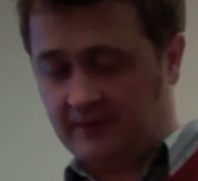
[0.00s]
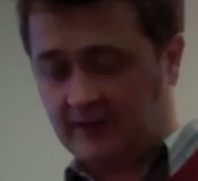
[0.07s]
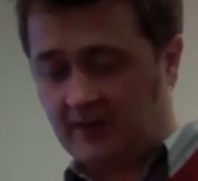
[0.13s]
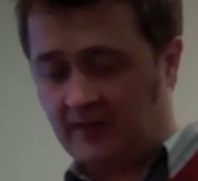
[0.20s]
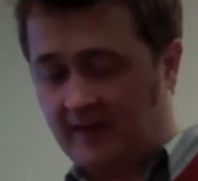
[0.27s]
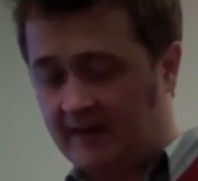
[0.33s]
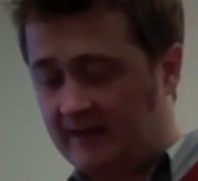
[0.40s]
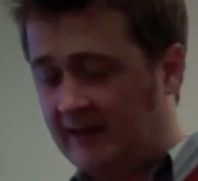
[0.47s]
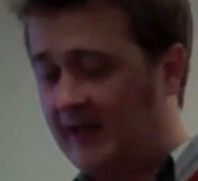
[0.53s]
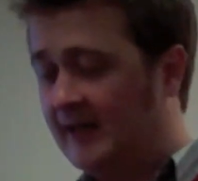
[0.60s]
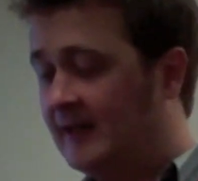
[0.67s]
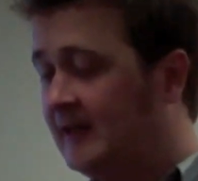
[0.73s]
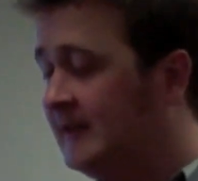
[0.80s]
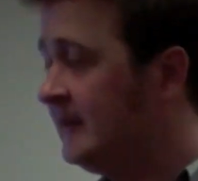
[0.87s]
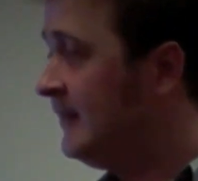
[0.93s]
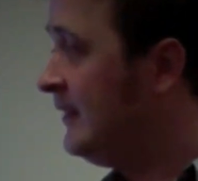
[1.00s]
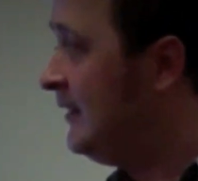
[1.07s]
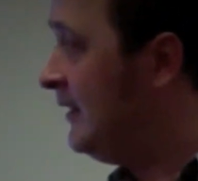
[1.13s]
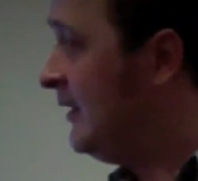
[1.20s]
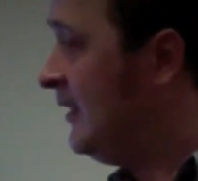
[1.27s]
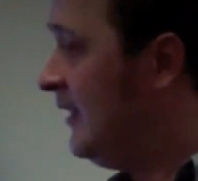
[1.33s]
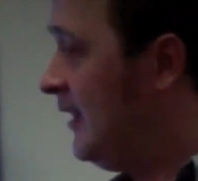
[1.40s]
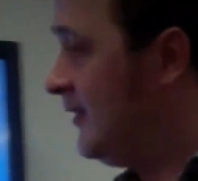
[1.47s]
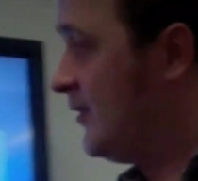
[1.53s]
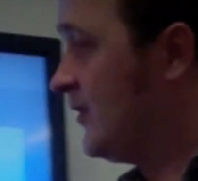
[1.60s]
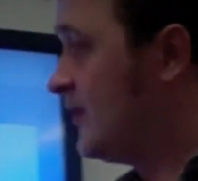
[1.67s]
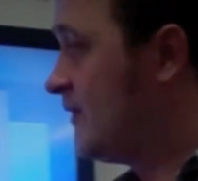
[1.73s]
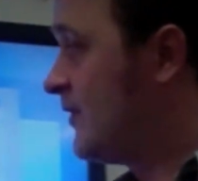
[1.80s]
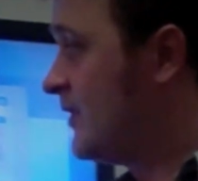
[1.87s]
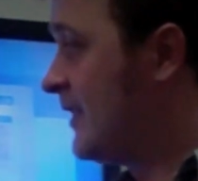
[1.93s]
correct layer and
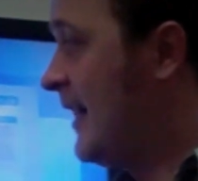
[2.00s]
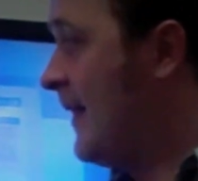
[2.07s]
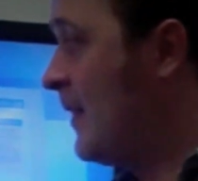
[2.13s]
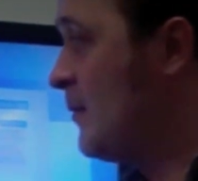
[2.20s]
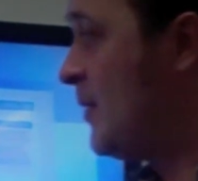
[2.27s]
just scan the